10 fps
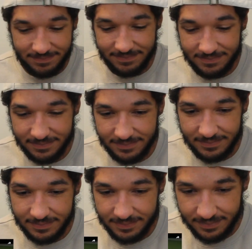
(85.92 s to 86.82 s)

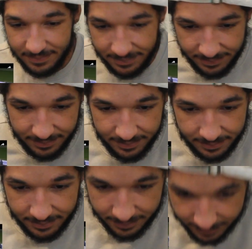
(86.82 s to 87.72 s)

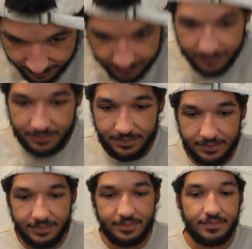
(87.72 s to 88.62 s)

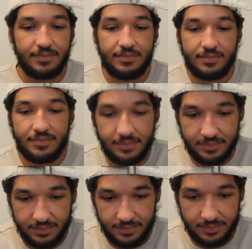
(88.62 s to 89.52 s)

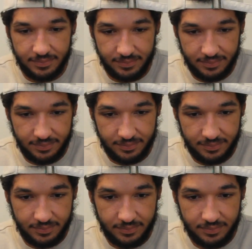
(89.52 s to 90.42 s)
No one is speaking in this clip.